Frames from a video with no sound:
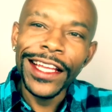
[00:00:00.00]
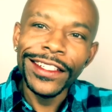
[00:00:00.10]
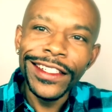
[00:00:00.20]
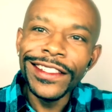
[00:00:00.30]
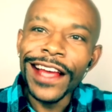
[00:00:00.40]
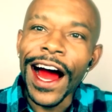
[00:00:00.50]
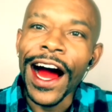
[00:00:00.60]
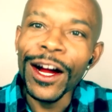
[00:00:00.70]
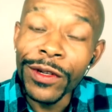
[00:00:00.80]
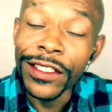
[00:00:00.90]
least
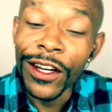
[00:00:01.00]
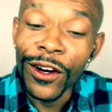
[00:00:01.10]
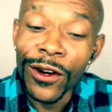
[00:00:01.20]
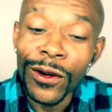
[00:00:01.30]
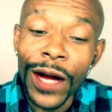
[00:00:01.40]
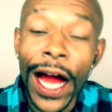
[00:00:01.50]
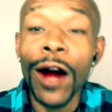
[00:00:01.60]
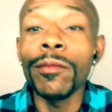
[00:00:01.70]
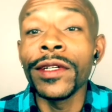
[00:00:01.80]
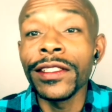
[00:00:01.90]
I would know
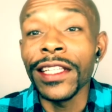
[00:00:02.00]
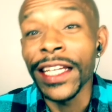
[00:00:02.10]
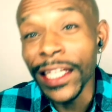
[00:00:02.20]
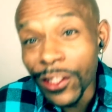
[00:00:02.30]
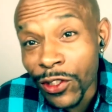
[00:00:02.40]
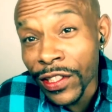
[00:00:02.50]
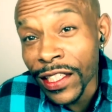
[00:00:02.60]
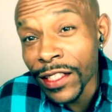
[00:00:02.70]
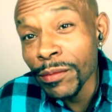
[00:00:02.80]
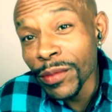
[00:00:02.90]
how much
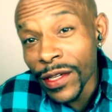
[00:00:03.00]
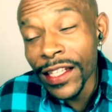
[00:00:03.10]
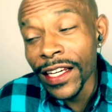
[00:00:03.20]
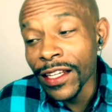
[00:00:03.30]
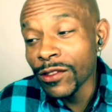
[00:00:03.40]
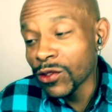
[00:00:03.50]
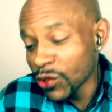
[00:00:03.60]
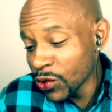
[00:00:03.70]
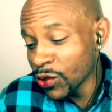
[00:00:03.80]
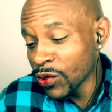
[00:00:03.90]
energy to put
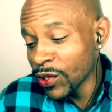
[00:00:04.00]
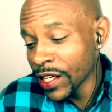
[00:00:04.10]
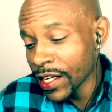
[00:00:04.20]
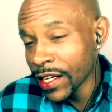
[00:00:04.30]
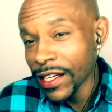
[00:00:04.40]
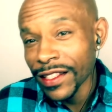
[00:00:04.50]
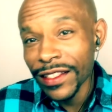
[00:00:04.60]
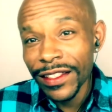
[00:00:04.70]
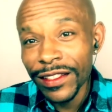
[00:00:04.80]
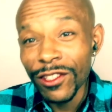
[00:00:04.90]
into
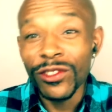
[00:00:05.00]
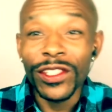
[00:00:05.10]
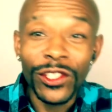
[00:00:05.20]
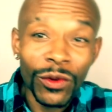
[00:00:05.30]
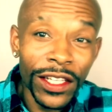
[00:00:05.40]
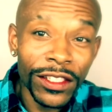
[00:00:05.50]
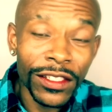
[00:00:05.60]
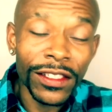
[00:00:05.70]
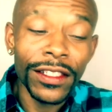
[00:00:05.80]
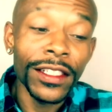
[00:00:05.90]
the
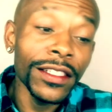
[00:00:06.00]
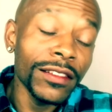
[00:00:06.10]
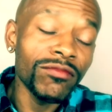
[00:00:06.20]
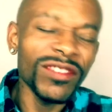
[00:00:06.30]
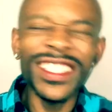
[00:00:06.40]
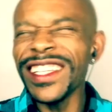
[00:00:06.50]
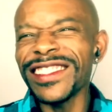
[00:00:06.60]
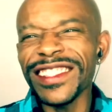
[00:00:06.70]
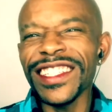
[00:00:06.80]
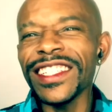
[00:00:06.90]
situation. At
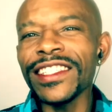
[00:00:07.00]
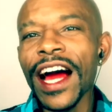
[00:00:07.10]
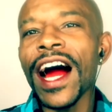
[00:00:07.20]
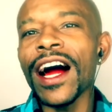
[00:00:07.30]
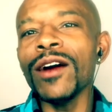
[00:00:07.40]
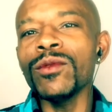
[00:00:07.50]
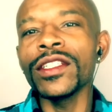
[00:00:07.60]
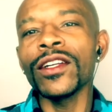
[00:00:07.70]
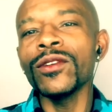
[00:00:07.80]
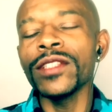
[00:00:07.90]
least I
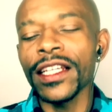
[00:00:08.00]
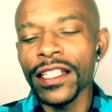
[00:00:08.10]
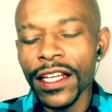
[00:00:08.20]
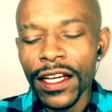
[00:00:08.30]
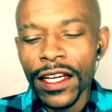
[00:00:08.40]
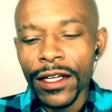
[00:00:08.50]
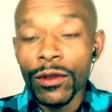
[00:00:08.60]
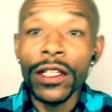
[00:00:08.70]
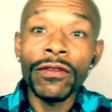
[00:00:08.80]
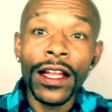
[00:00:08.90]
would know that,
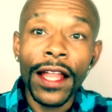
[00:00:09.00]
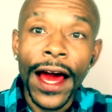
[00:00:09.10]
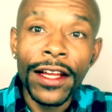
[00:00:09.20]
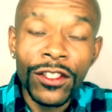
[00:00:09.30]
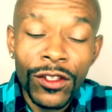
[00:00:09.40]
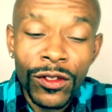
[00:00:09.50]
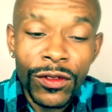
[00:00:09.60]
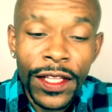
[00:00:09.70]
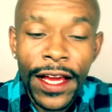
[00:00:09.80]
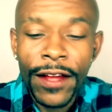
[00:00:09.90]
well, if I liked you,
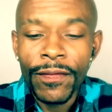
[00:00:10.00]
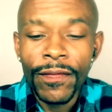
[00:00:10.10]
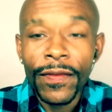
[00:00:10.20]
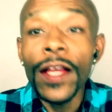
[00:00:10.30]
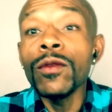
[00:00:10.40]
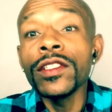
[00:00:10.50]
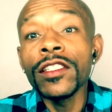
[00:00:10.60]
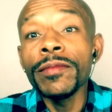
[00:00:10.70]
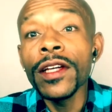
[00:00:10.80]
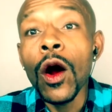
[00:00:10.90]
that it would
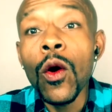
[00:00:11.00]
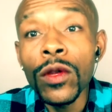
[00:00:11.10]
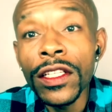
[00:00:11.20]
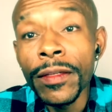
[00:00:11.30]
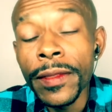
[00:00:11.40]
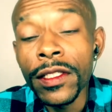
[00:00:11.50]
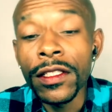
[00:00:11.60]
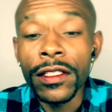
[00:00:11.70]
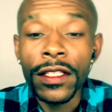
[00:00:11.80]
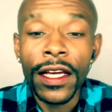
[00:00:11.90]
just be only limited
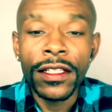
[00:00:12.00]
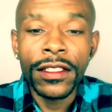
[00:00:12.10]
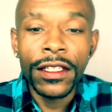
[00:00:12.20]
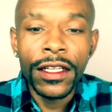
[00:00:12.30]
to sex.